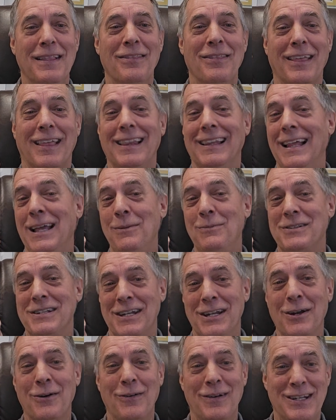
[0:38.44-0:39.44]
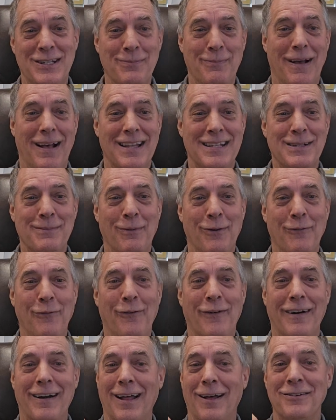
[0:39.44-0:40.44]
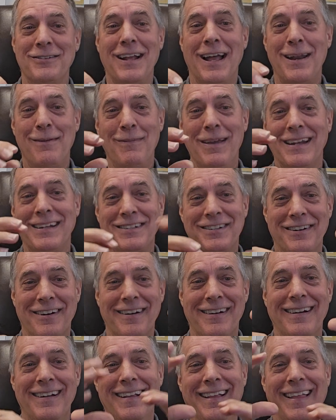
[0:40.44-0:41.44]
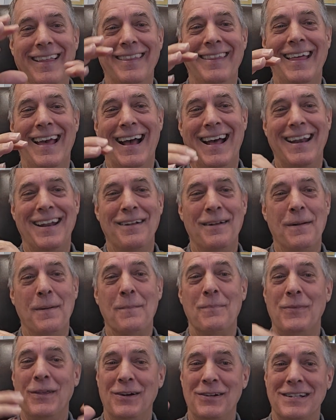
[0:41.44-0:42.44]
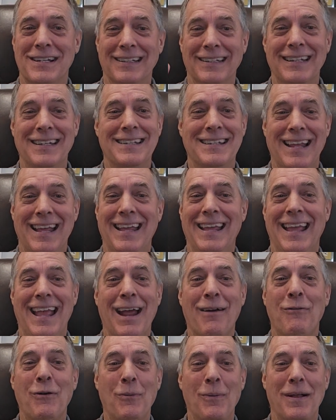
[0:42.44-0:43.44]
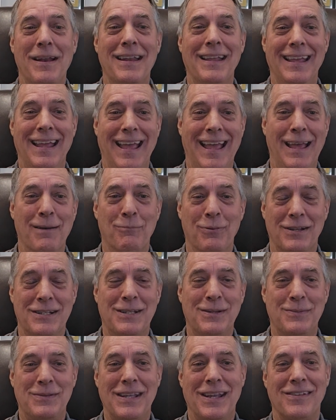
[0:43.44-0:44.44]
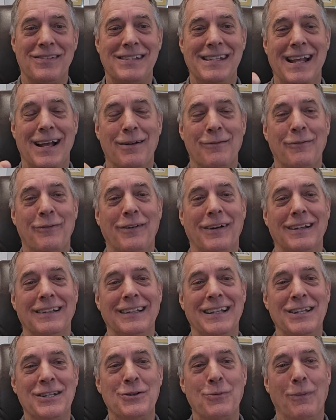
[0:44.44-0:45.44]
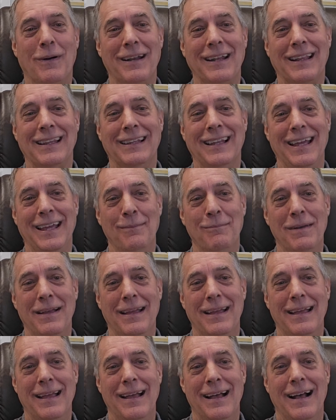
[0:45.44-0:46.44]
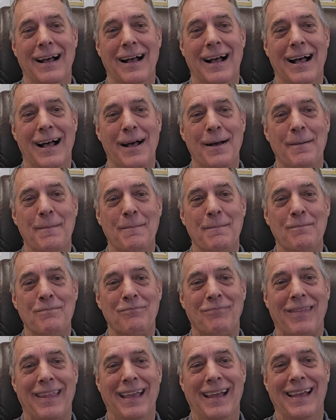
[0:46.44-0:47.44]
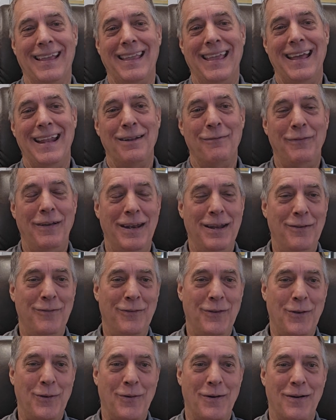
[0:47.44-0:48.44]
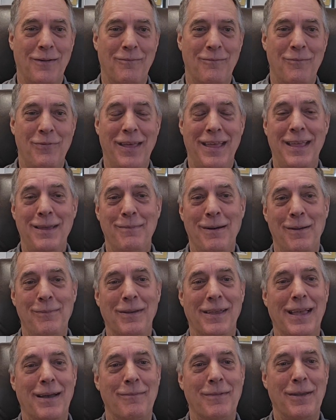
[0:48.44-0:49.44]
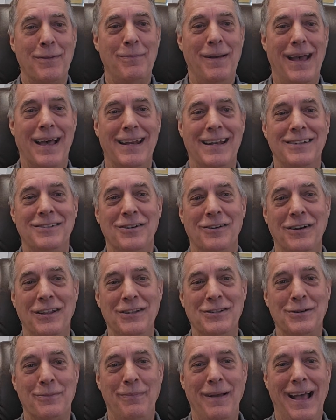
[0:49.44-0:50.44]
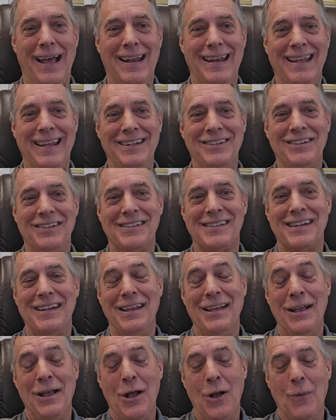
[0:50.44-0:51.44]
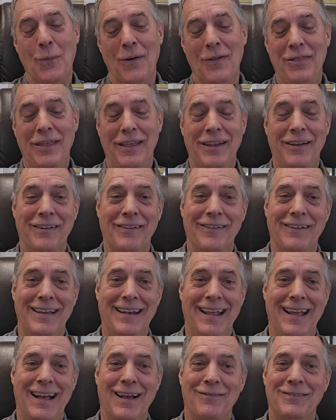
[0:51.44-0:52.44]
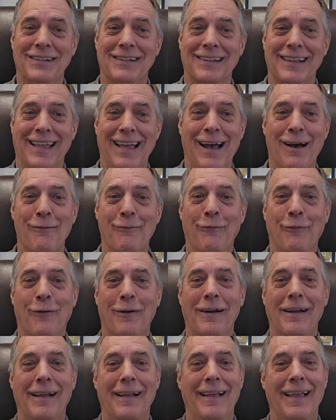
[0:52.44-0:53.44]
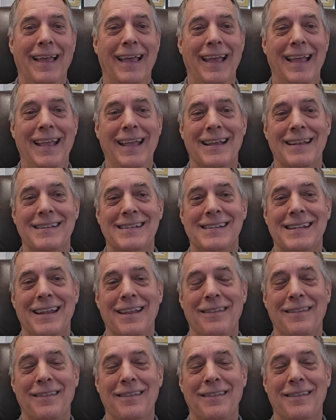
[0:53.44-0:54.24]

claims that you're responsible for. And I'll try to make sure that there's at least everyone puts themselves down for at least one claim. Again, if any of you are thinking about becoming patent attorneys or patent agents, one thing you're going to have to look out for is